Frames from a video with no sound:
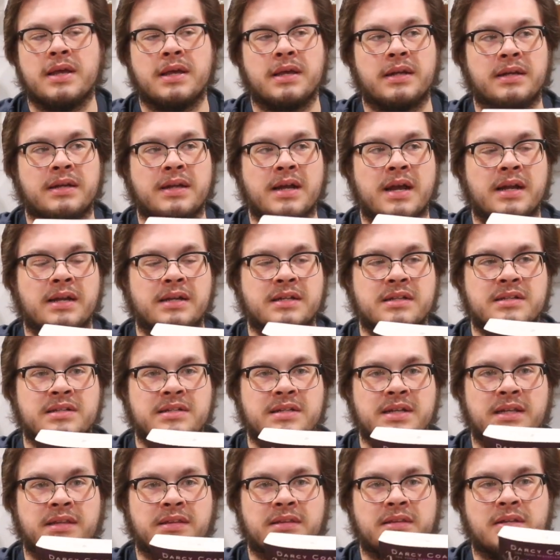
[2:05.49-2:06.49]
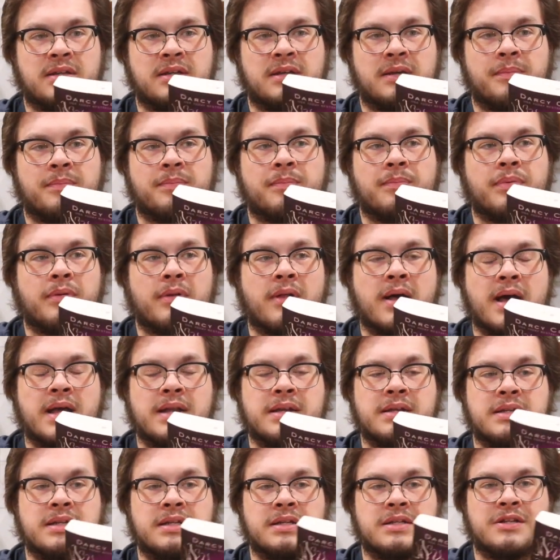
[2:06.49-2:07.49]
It kind of set the plot
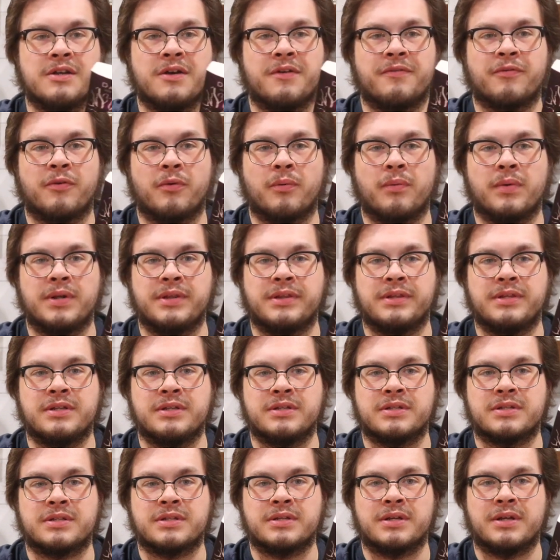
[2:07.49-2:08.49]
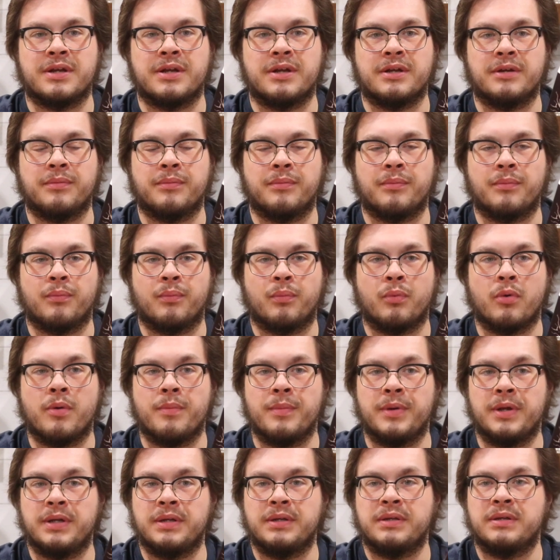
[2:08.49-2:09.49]
in detail for what this
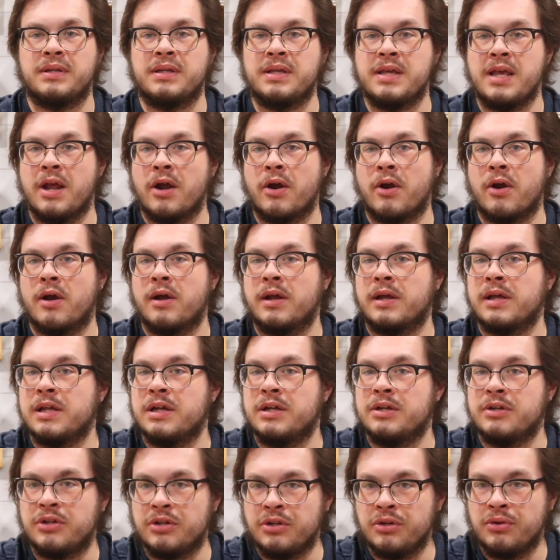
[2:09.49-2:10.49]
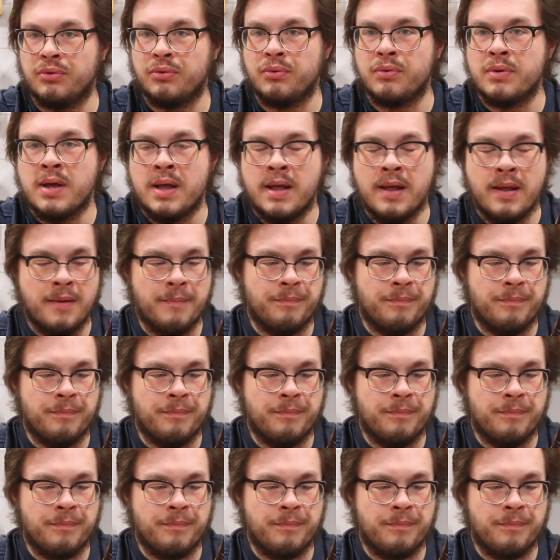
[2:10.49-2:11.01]
woman, Kara, can do.